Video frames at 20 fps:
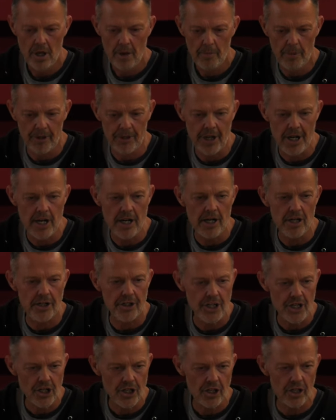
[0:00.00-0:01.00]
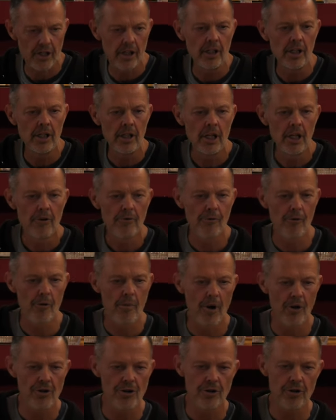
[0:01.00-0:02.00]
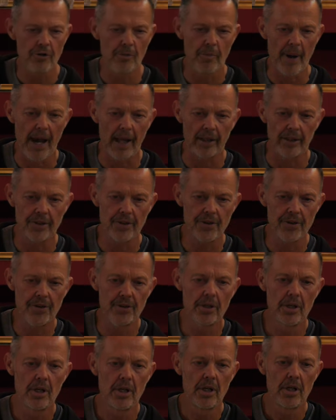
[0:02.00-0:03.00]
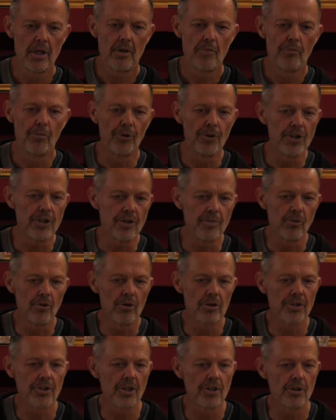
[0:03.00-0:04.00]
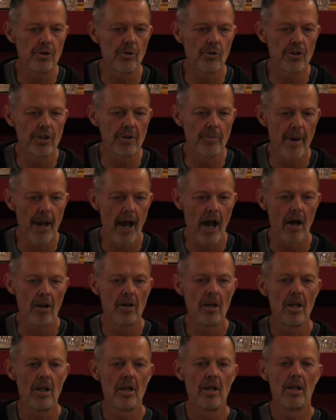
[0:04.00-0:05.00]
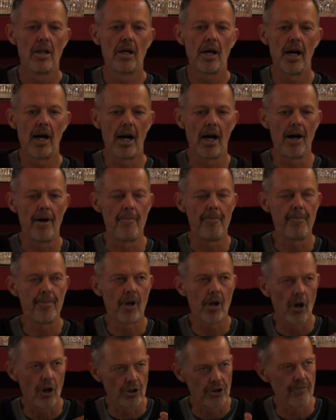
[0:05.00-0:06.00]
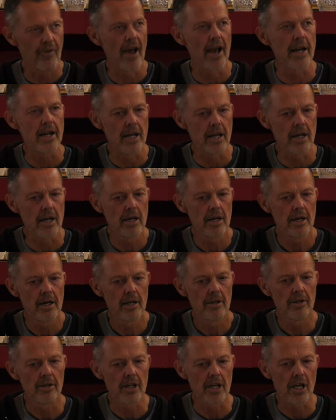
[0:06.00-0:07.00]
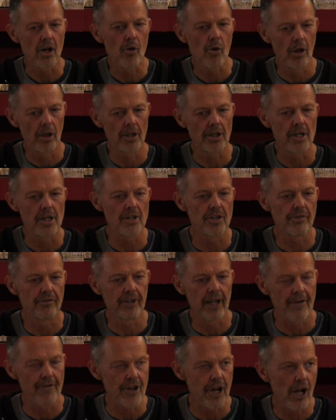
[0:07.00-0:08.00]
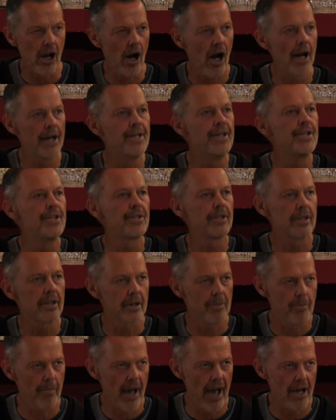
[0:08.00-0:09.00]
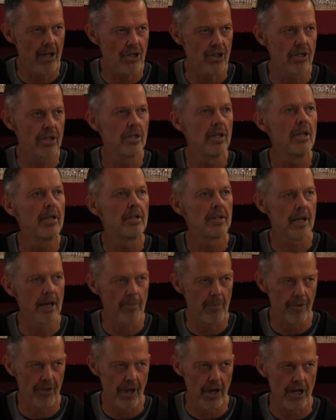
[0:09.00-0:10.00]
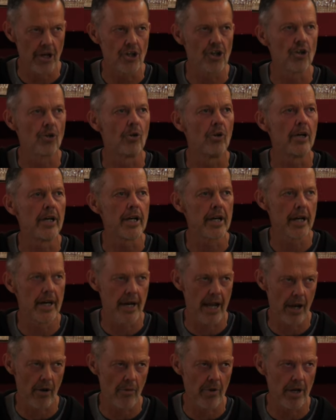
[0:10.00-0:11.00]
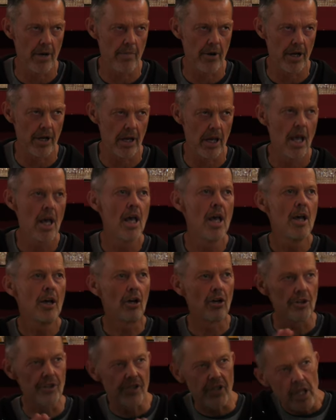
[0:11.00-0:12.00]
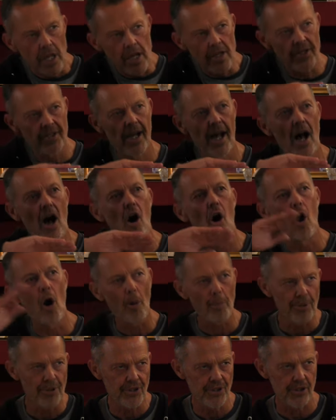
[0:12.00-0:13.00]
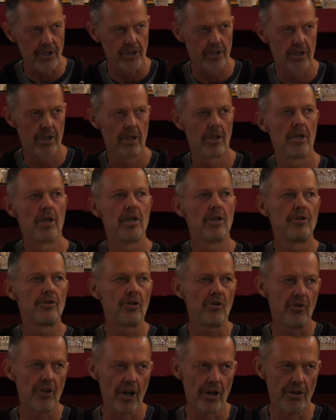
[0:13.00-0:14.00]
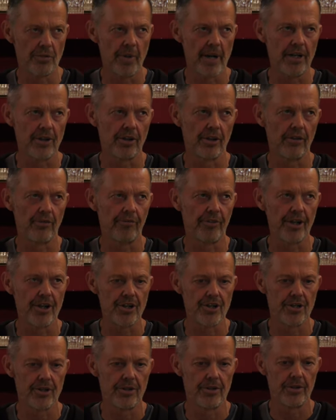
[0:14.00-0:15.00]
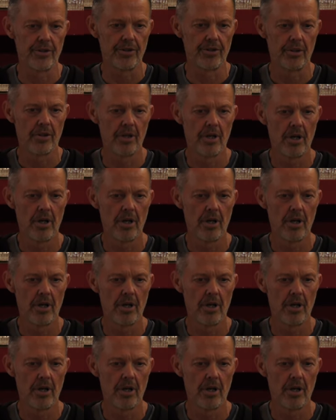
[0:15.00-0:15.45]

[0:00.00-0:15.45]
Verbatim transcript: But then, in addition, for emotional balance, Buddhism also talks about um, cultivating the qualities of loving kindness, compassion, empathetic joy, and equanimity, because these are opposite to those mental afflictions.